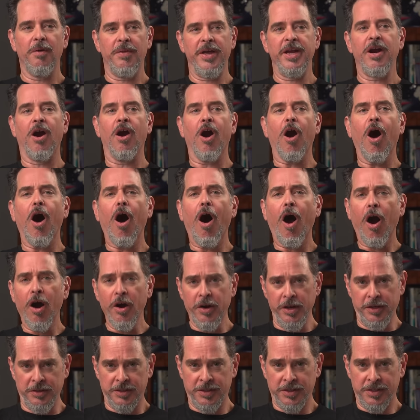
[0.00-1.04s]
They are
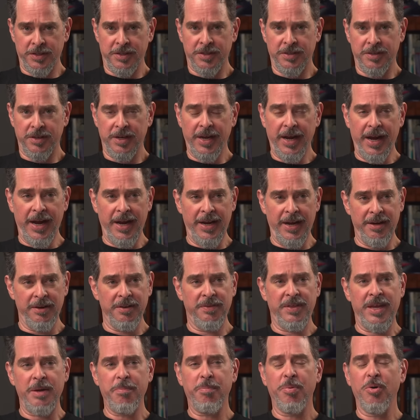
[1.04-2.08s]
artists, and
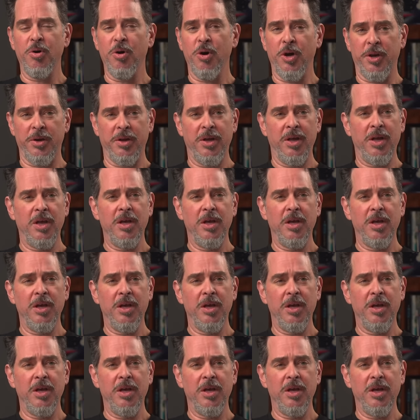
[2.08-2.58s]
they put